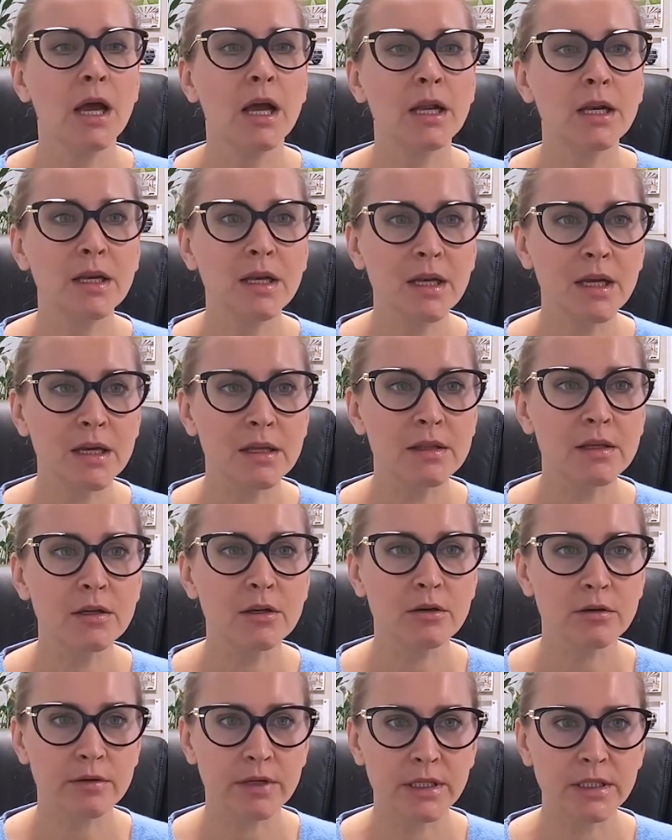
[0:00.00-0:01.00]
Another
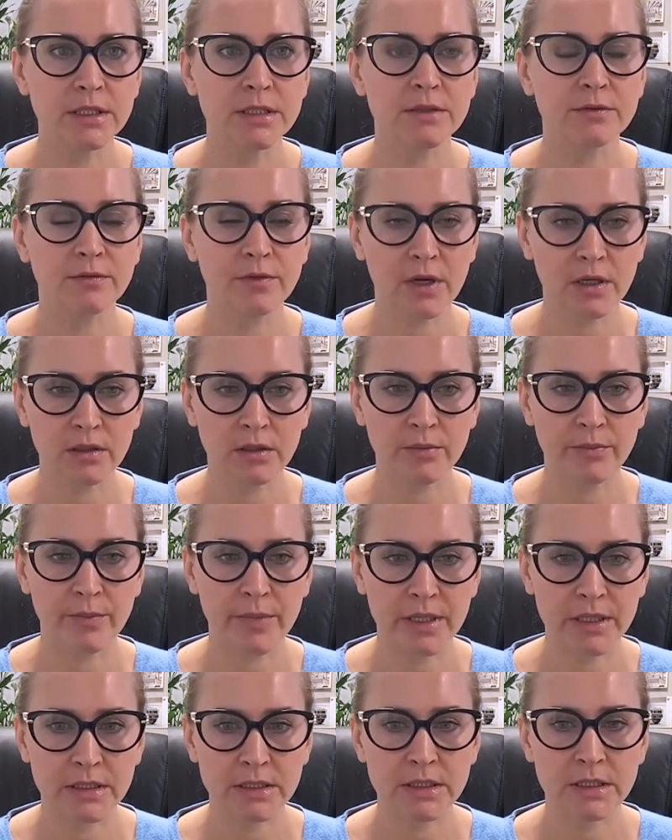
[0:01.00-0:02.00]
great
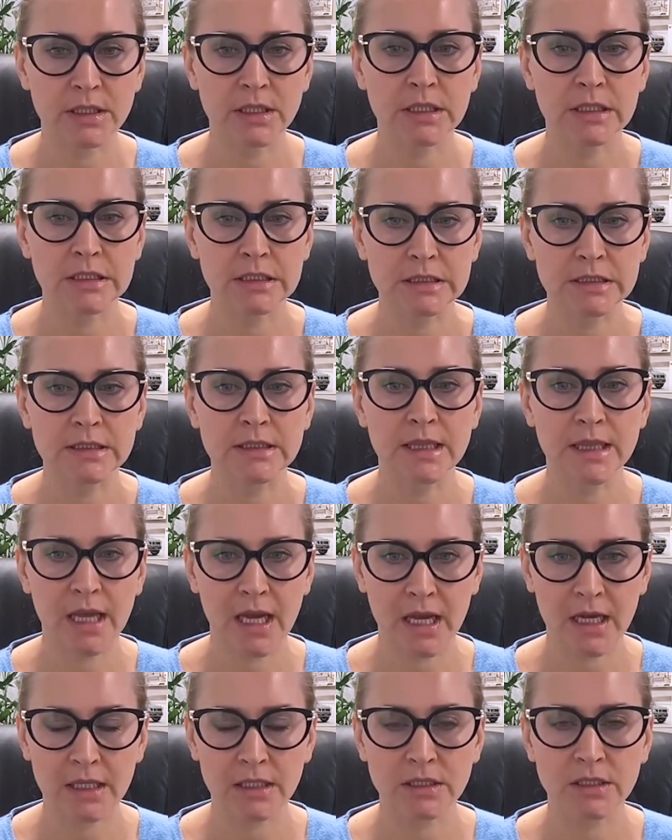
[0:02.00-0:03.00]
development is
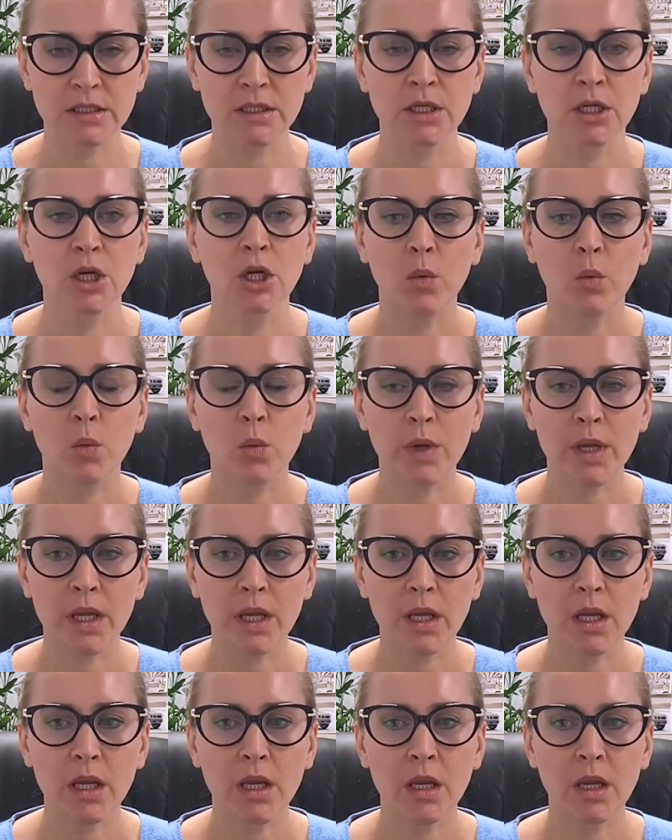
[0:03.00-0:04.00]
that
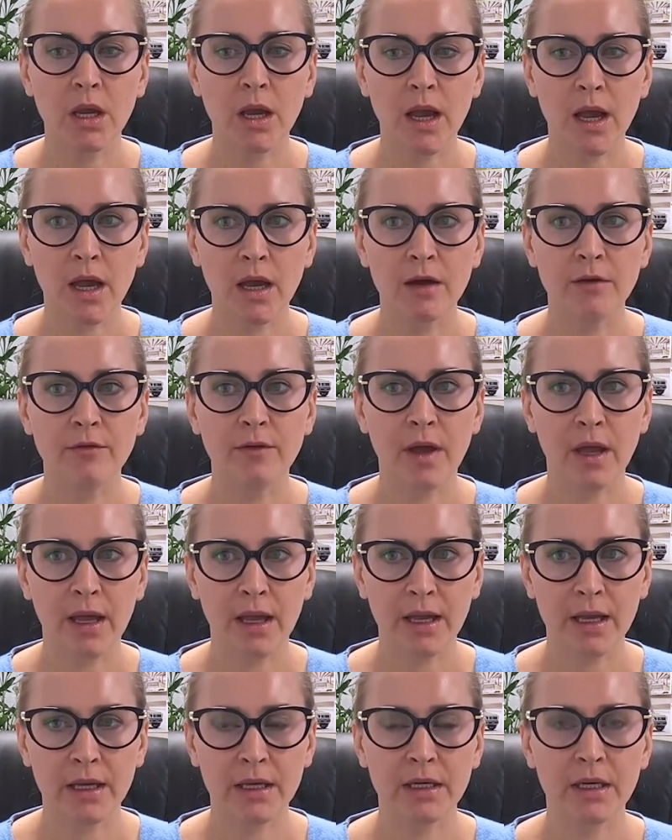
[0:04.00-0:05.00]
we have
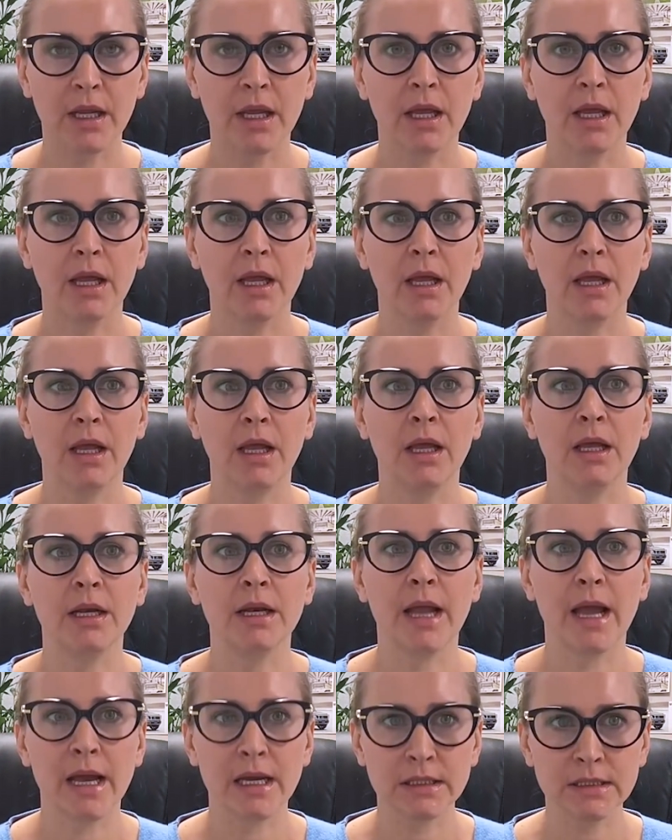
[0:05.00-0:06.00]
had
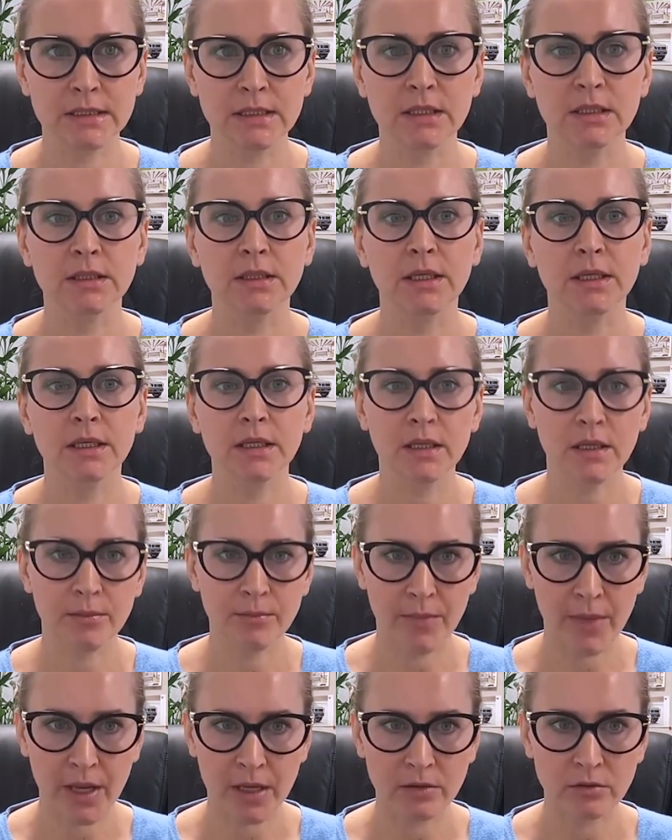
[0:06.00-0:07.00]
an escalating
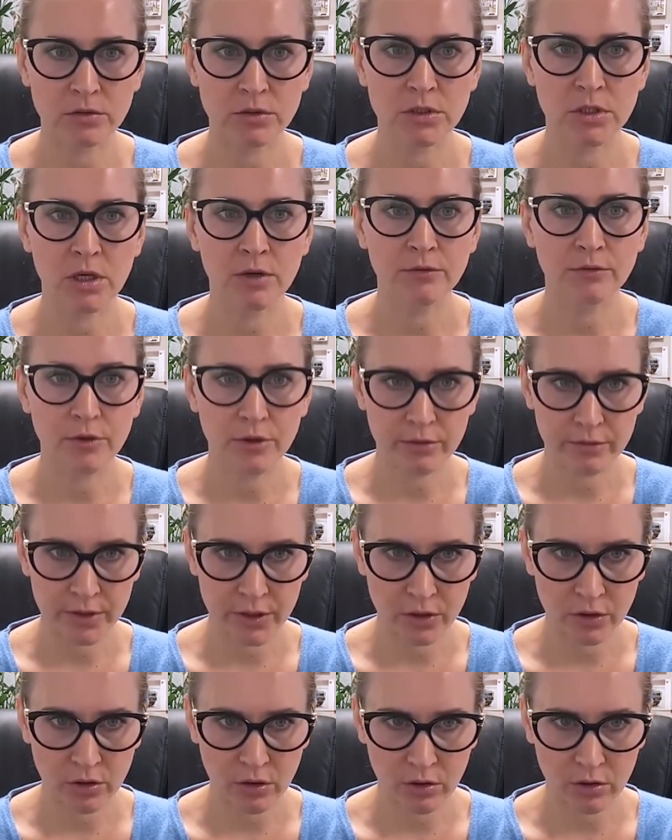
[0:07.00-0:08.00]
amount of
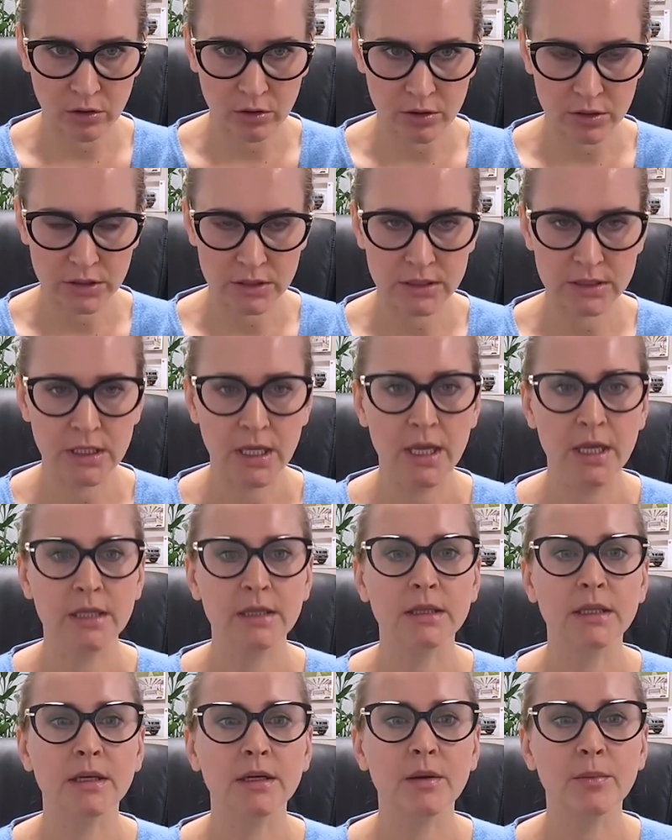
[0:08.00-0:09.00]
green cards
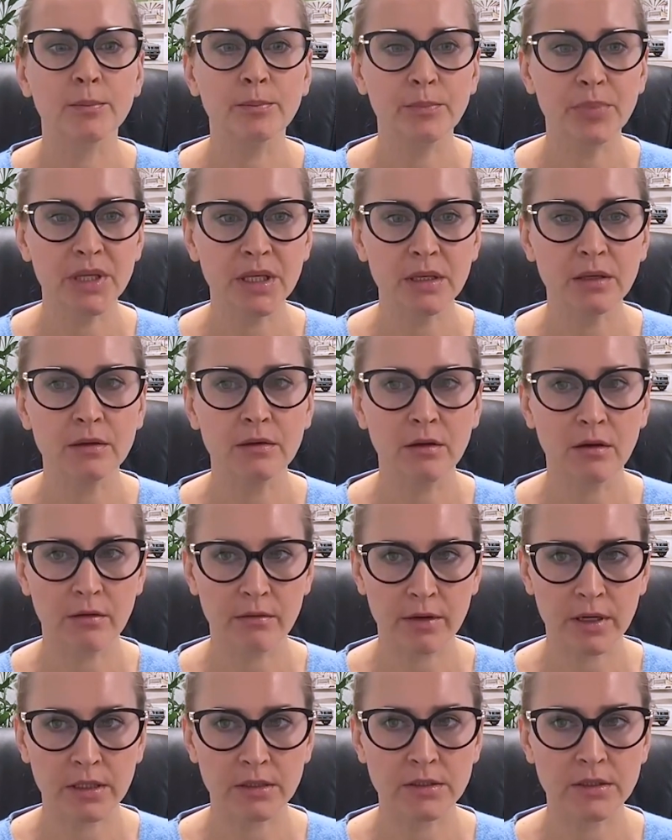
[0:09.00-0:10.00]
that are being
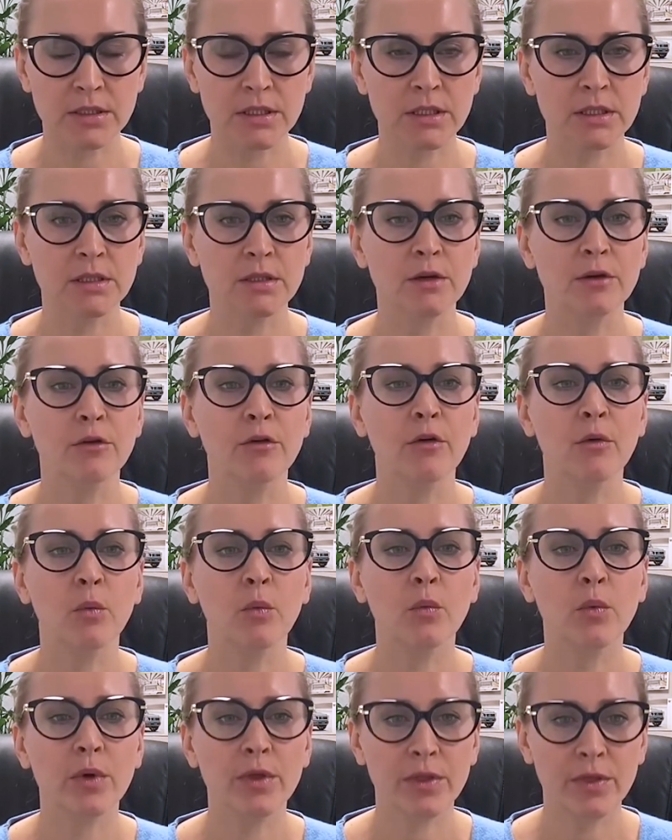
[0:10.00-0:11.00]
granted
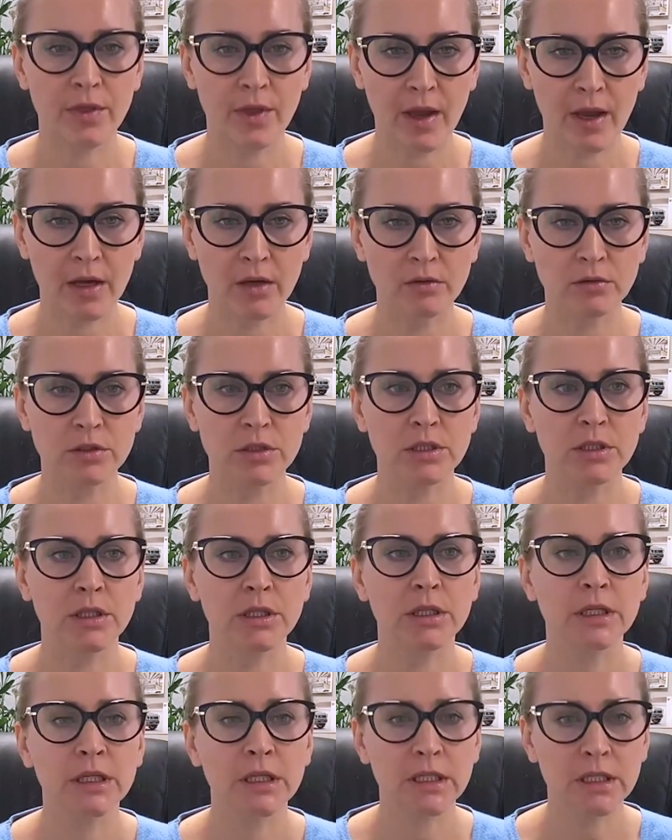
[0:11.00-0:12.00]
without
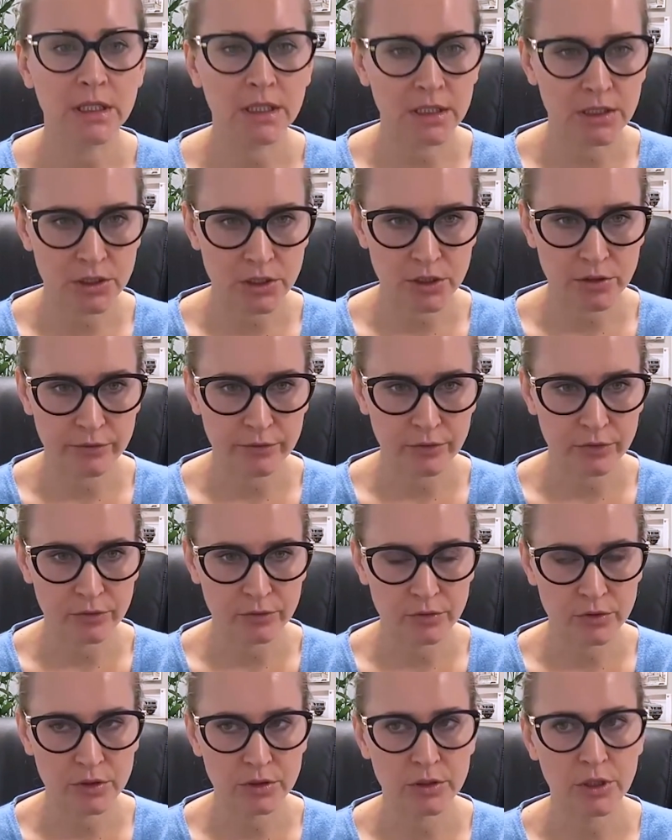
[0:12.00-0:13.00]

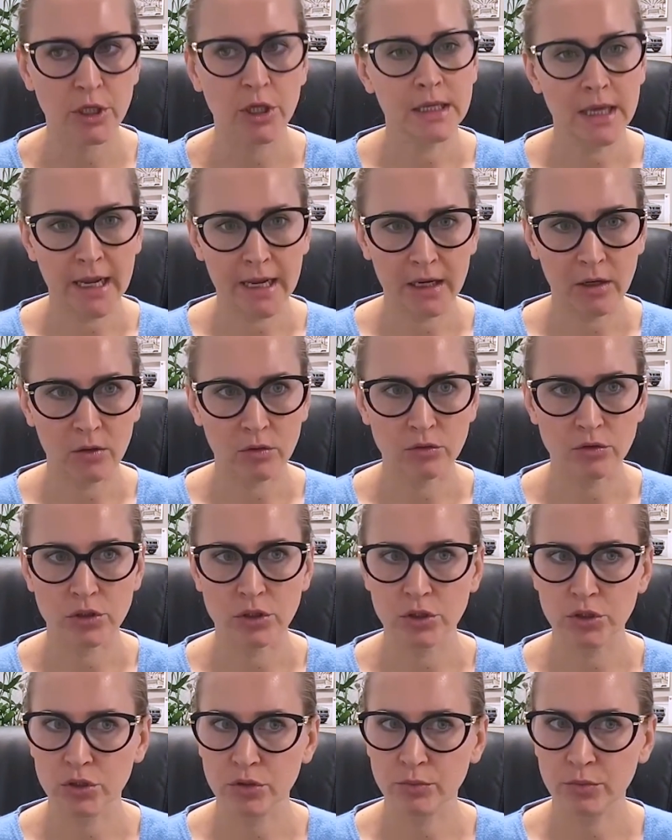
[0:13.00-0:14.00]
interviews. Now,
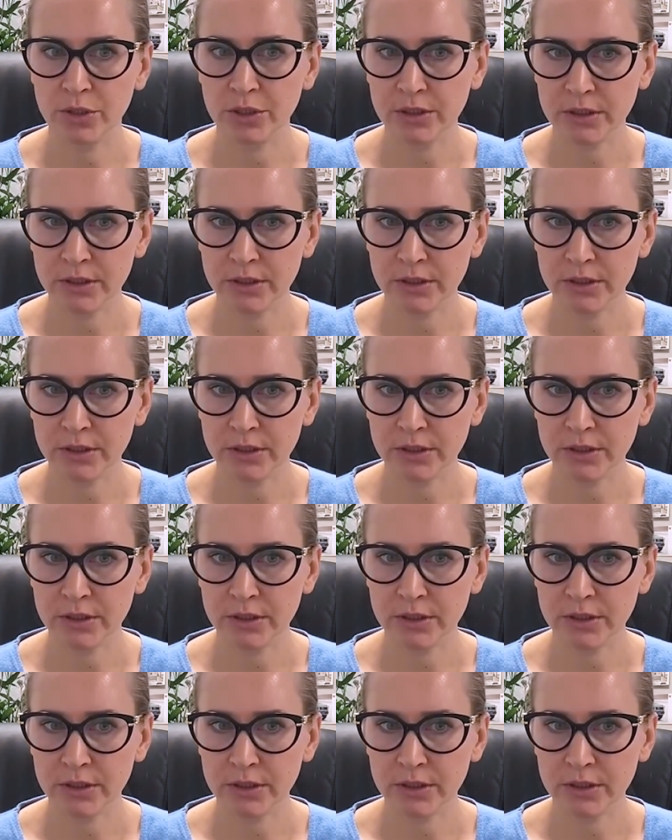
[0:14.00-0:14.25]
just to be